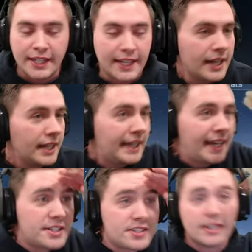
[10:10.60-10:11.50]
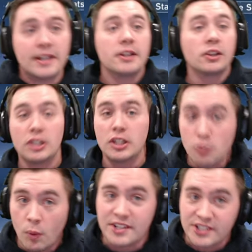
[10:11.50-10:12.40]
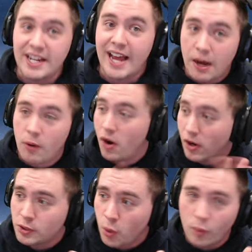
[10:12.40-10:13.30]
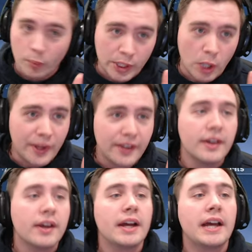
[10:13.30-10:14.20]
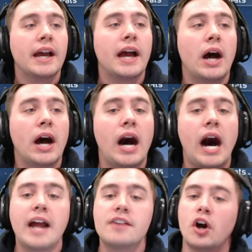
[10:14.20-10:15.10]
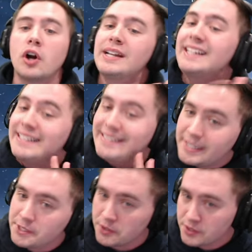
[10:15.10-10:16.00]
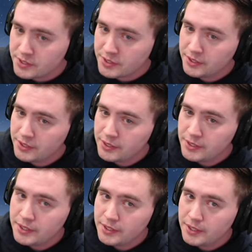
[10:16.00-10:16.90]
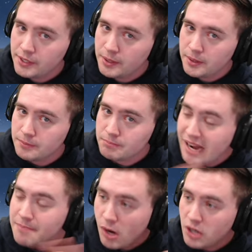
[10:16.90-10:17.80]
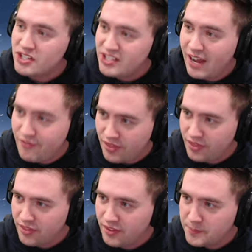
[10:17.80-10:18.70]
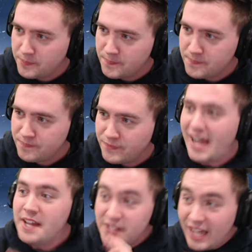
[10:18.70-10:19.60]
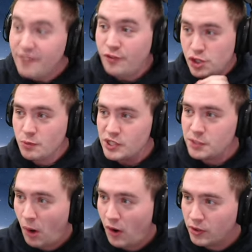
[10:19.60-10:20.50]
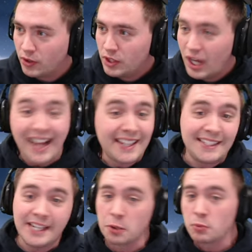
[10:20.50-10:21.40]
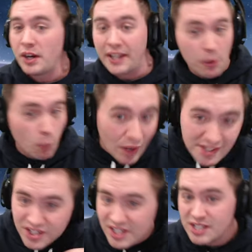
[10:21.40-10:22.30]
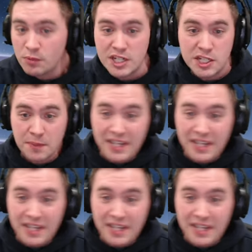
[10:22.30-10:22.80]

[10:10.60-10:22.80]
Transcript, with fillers: at kits. You want to see how hardcore we're going? I have already geared my March 7th as if she was Sparkle. I can get her running at 161 speed,